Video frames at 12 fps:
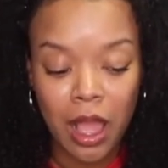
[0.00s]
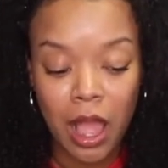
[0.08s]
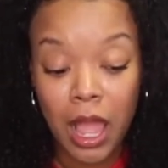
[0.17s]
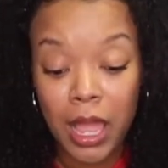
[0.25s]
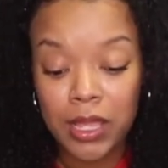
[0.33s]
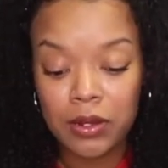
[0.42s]

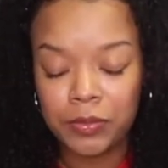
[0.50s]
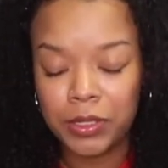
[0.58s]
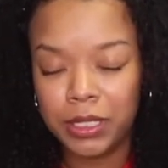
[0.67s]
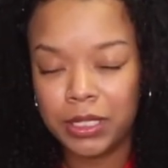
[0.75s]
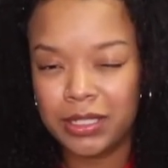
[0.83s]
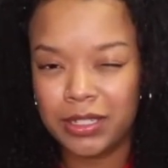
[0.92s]
I don't
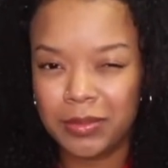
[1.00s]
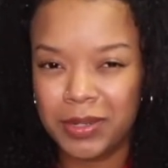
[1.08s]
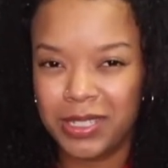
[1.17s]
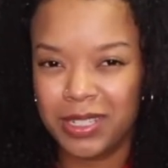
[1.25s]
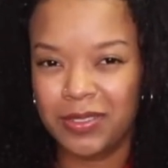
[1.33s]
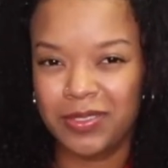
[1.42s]
really consider
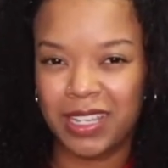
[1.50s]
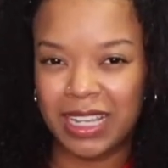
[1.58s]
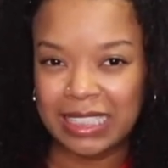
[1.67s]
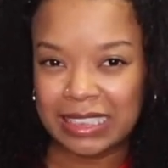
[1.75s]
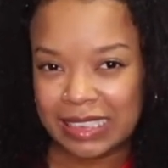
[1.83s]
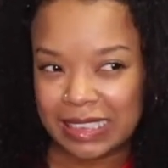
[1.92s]
myself
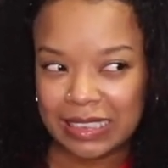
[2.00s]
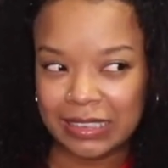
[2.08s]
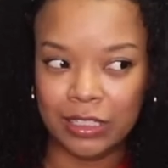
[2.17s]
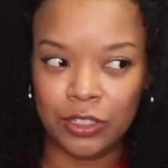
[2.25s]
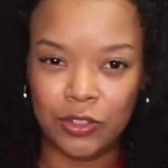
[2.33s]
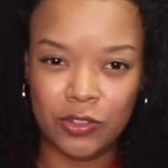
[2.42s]
like
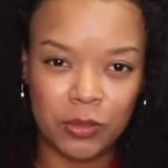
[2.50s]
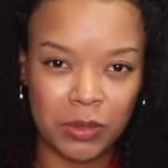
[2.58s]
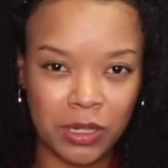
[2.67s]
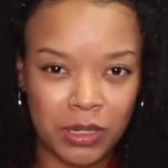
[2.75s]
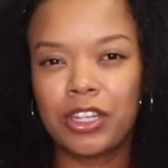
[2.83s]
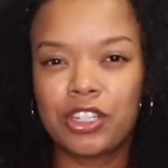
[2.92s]
a
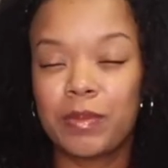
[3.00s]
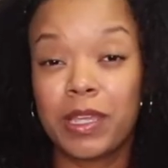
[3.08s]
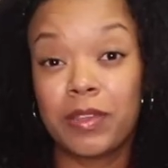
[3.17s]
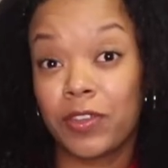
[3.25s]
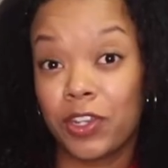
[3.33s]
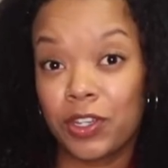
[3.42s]
YouTuber. I just
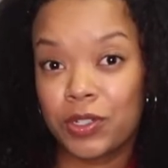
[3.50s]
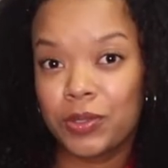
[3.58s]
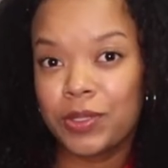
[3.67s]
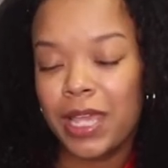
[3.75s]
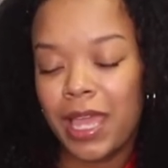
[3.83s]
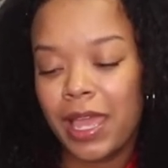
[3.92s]
make
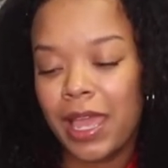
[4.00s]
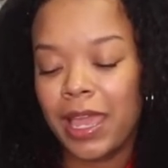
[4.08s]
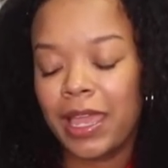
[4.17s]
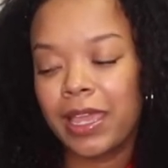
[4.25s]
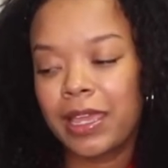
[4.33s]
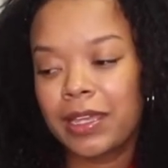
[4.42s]
videos
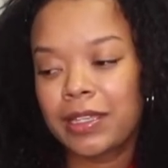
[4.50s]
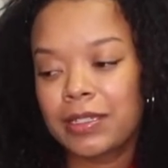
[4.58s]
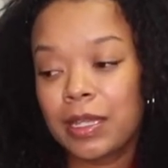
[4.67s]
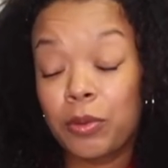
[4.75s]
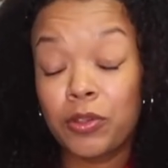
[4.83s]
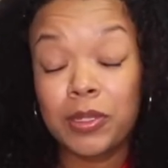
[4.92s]

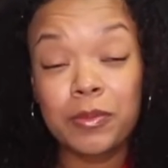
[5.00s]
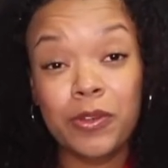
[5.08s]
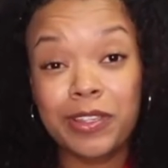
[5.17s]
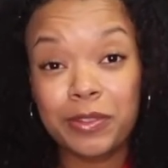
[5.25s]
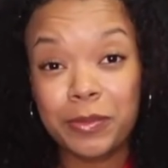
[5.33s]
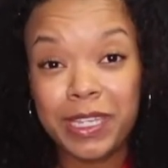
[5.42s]
and I post them
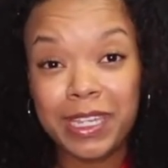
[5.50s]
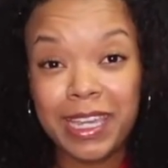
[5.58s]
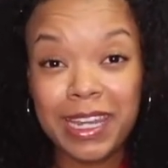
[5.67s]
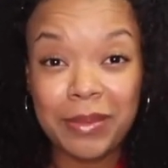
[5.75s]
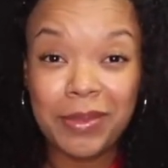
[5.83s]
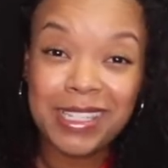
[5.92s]
twice a week
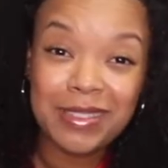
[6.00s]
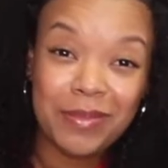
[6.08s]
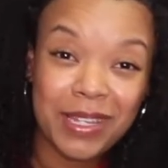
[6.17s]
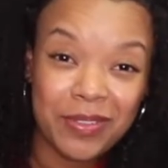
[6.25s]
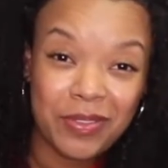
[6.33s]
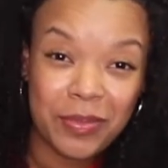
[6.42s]
and I make some
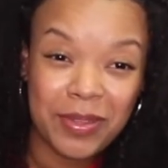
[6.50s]
money from